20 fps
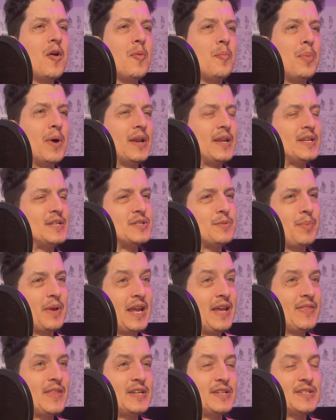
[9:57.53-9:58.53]
But in
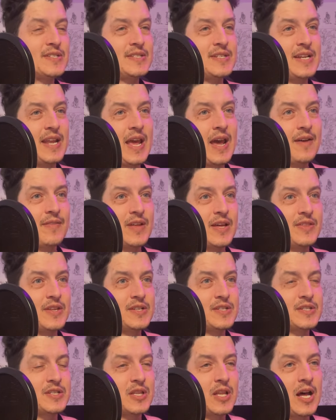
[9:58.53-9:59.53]
Japan, they just didn't have that. They
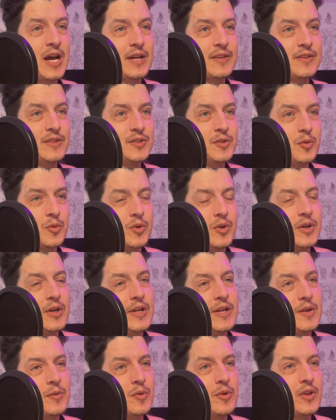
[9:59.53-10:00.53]
just locked the door
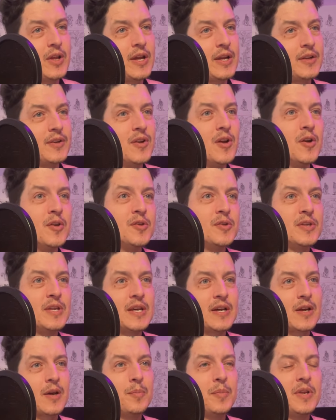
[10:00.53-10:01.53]
and were like, no, you
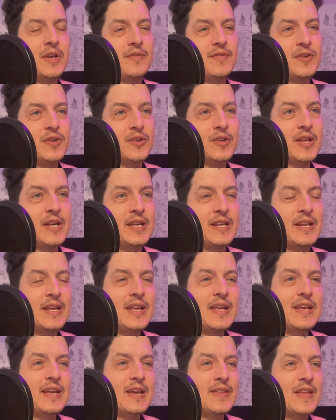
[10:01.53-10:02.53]
can't come in if you're late.
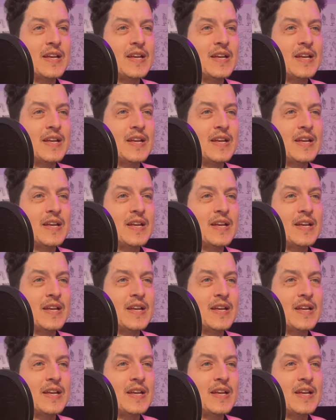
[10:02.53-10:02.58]
And